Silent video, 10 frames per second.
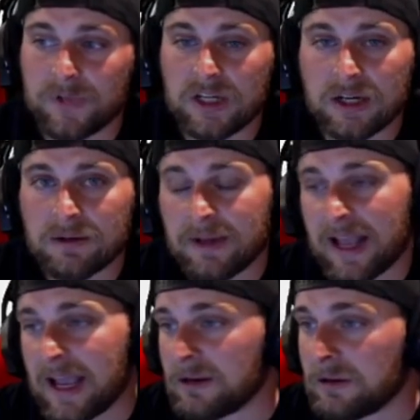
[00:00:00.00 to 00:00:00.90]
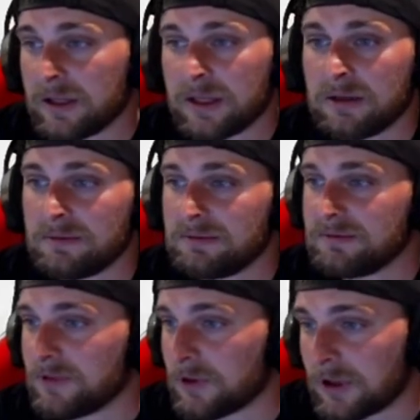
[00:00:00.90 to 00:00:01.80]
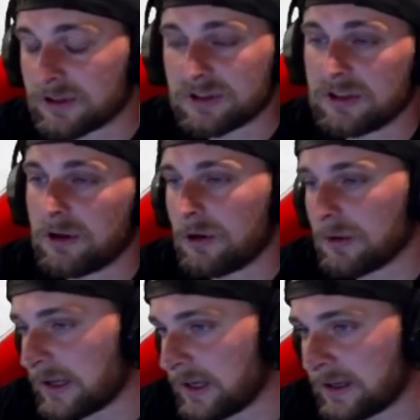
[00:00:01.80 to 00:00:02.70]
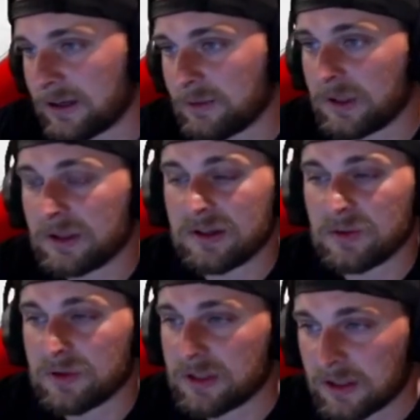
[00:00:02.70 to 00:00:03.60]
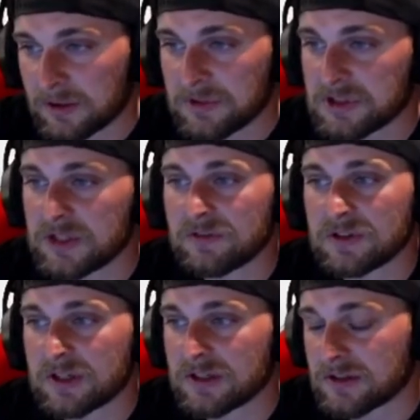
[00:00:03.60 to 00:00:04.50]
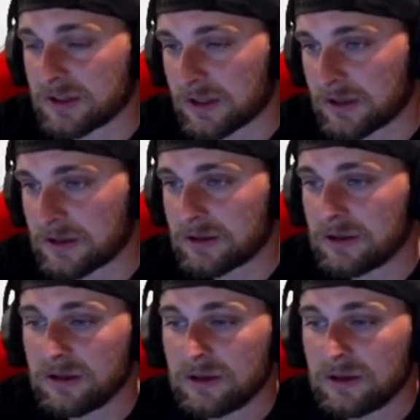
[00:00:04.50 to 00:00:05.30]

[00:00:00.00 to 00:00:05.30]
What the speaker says: Gun handling, velocity, all that. I mean, DPM, the Chieftain takes the cake.